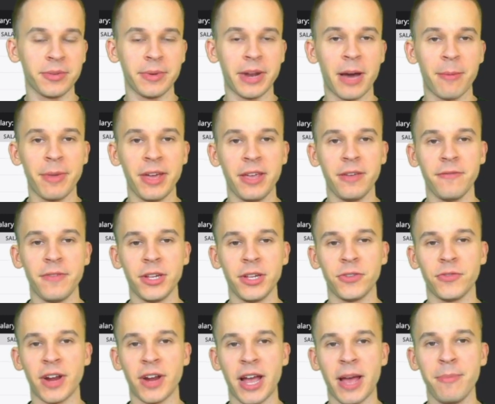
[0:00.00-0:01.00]
I'm now making
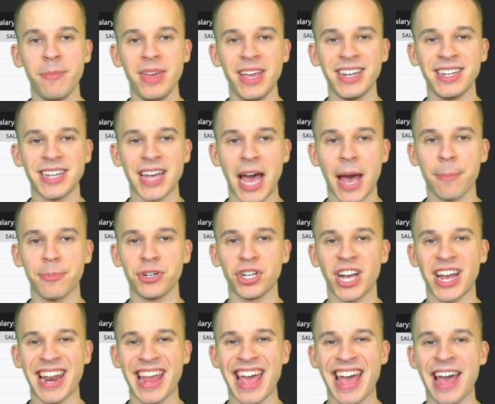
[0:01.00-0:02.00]
videos for NBA Top
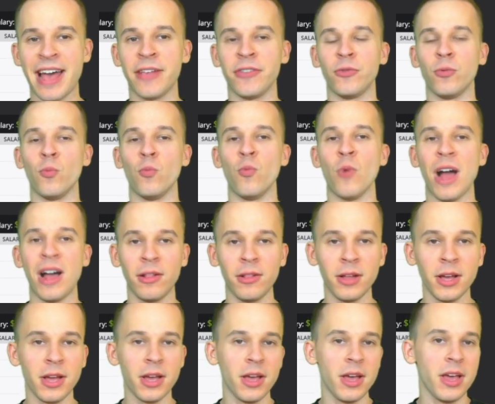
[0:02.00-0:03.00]
Shot as well.